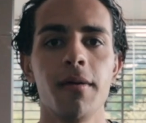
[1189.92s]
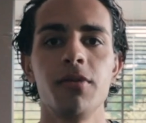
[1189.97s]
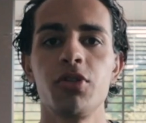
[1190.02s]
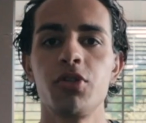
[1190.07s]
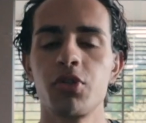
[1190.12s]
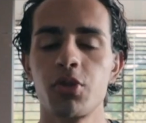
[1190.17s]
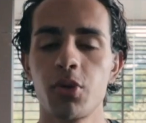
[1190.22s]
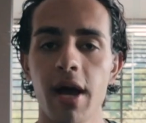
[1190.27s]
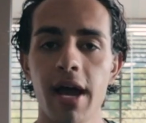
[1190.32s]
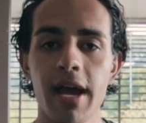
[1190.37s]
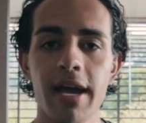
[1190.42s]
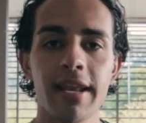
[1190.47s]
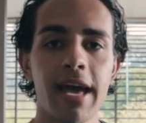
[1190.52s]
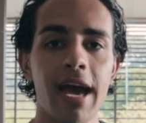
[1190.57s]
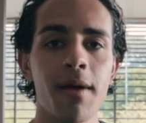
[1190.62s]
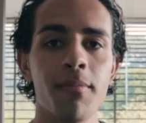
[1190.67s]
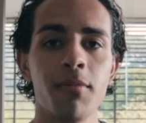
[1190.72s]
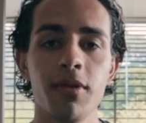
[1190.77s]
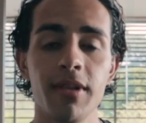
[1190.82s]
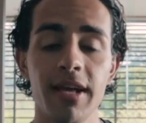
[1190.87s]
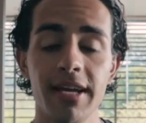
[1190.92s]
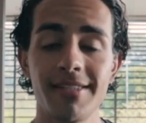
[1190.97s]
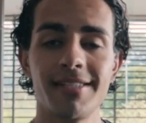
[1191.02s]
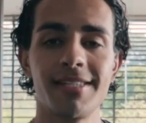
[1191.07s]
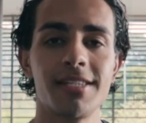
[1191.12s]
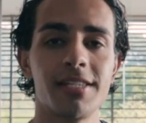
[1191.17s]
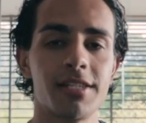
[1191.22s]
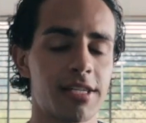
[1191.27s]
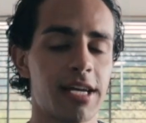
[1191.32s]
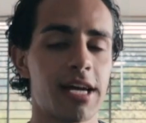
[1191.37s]
try and emulate
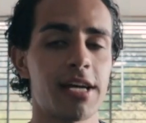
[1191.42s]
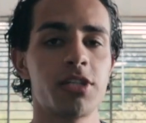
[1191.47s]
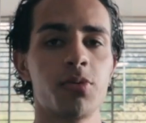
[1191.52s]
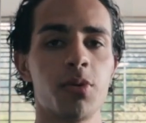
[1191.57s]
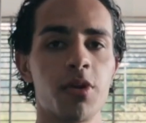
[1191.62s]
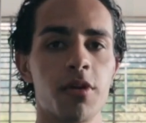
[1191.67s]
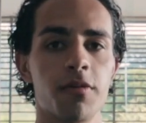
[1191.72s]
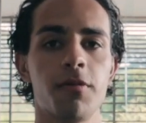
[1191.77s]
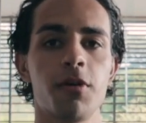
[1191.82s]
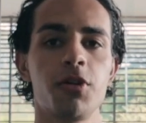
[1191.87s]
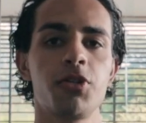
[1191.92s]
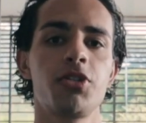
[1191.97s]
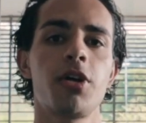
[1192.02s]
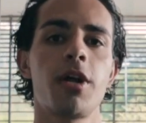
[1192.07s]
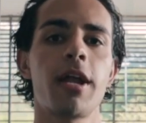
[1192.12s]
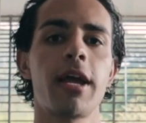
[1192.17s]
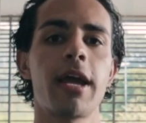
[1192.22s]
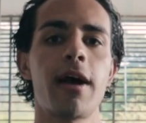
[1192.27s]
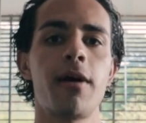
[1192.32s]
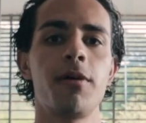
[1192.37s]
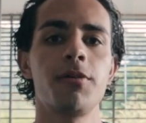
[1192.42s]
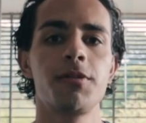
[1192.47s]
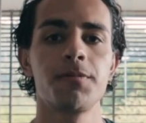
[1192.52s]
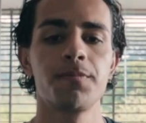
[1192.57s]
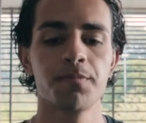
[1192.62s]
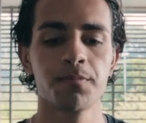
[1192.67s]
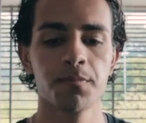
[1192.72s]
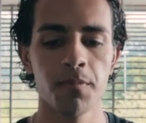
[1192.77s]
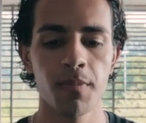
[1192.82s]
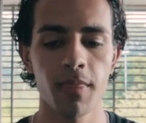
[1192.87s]
success when you're first starting out.
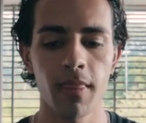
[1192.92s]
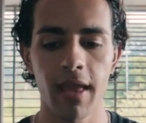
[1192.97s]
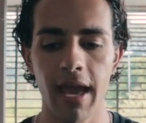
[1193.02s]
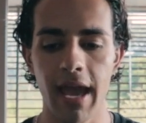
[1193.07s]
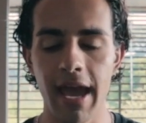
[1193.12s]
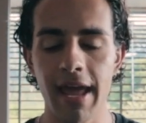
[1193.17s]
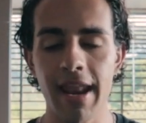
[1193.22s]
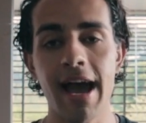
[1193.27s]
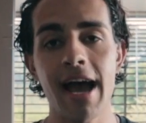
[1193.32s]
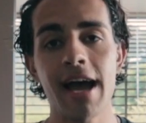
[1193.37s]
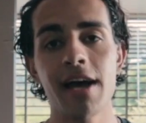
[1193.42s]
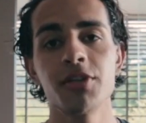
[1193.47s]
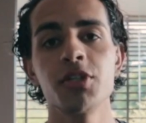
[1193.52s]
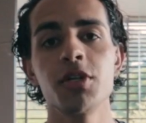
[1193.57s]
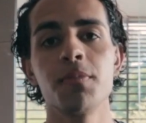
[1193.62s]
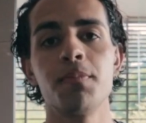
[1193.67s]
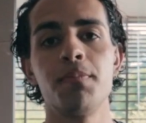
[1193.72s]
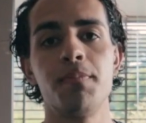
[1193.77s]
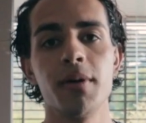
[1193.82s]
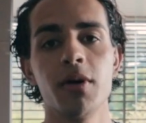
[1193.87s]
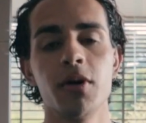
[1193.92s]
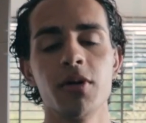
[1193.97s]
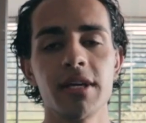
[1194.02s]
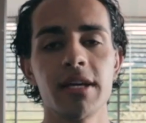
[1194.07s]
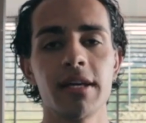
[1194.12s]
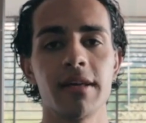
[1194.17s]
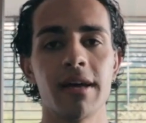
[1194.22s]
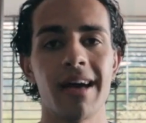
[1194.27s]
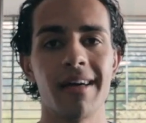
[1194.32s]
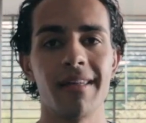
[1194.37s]
And as you're
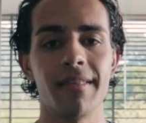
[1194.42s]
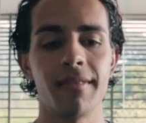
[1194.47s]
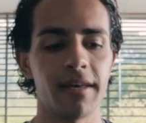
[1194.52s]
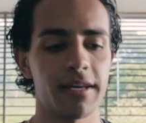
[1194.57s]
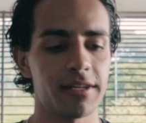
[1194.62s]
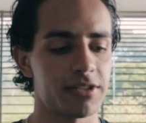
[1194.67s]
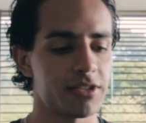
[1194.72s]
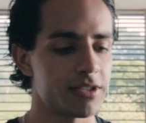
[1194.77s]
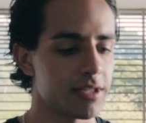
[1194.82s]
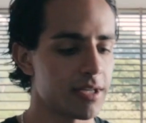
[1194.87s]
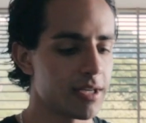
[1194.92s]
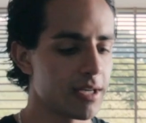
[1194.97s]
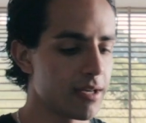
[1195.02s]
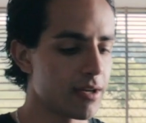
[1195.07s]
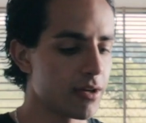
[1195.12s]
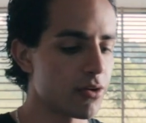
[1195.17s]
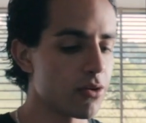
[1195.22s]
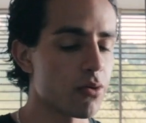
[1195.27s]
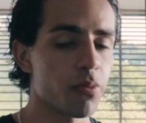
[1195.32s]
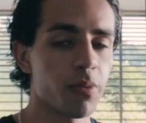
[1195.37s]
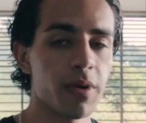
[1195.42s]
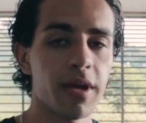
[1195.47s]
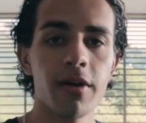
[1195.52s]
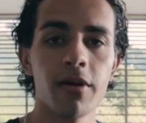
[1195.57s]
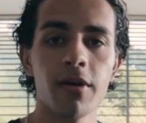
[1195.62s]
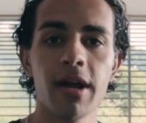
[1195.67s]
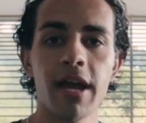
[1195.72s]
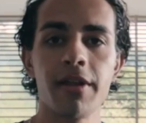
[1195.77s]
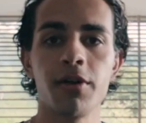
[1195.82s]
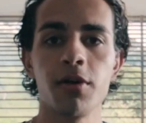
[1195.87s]
building this
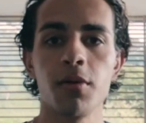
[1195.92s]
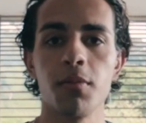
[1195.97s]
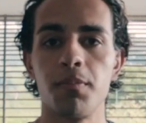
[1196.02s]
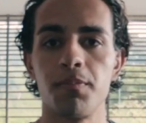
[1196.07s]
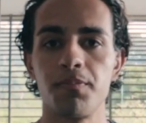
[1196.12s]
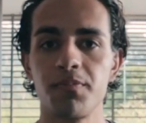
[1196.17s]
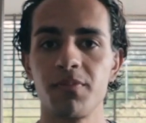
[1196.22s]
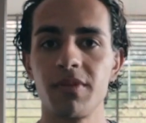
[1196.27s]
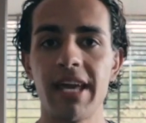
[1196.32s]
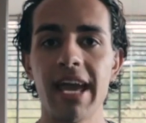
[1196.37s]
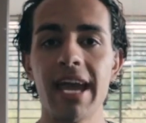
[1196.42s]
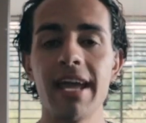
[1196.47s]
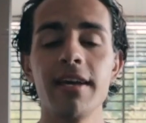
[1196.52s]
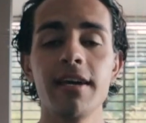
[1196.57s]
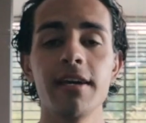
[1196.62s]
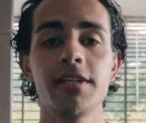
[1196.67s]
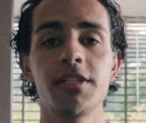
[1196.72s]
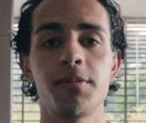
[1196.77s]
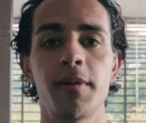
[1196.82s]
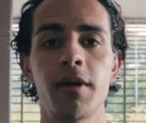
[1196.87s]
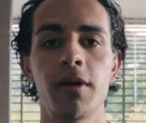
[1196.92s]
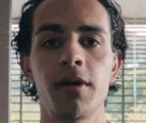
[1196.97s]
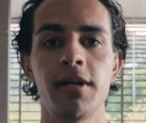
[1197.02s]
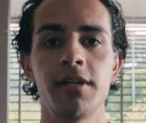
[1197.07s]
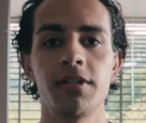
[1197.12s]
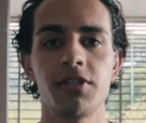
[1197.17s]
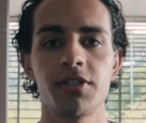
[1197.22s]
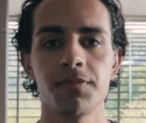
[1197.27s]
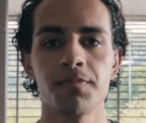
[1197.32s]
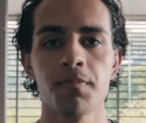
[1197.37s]
career and you're gaining
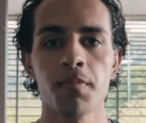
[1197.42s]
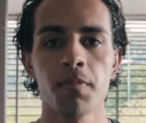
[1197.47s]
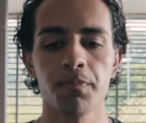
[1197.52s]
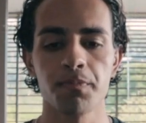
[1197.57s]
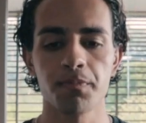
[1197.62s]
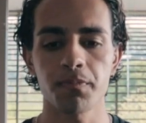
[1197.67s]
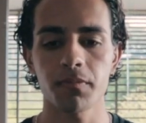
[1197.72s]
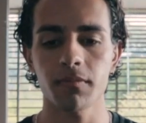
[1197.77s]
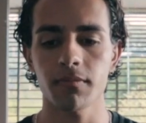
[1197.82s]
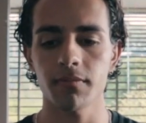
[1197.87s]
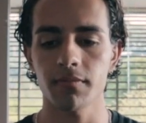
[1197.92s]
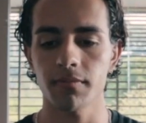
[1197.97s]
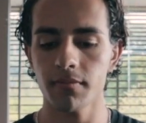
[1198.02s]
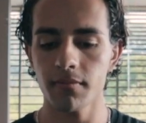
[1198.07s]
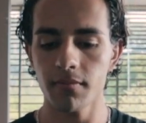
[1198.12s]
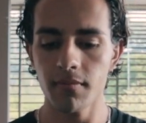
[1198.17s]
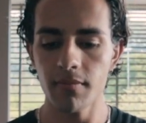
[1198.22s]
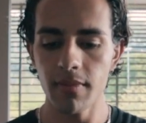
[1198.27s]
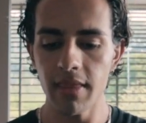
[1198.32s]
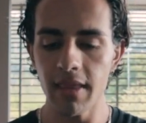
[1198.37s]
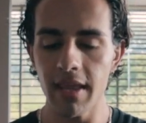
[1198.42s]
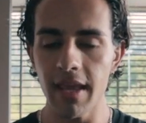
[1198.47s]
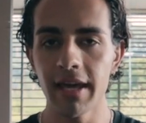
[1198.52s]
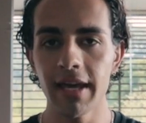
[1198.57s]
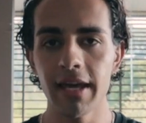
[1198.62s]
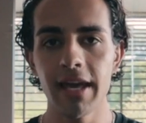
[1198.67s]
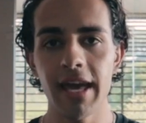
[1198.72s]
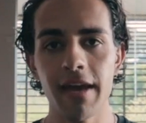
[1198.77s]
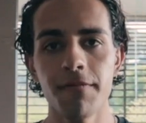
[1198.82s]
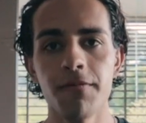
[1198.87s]
experience,
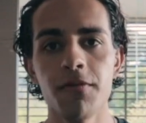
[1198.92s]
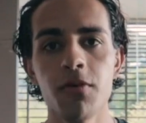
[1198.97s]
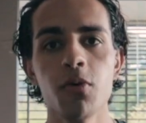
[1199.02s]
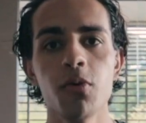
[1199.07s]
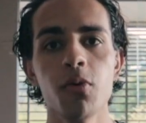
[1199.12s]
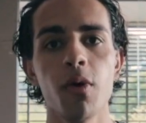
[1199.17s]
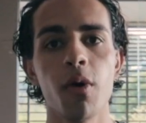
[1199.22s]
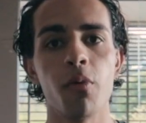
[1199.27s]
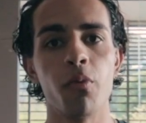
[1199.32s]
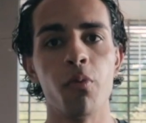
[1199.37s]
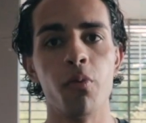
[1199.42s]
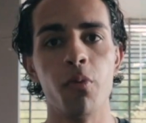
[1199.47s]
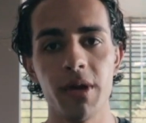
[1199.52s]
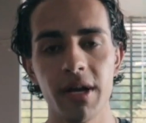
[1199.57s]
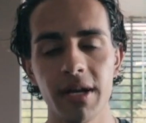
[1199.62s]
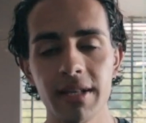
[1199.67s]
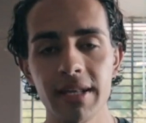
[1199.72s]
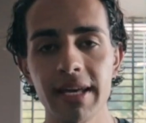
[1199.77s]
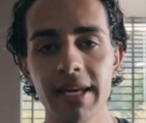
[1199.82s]
if you really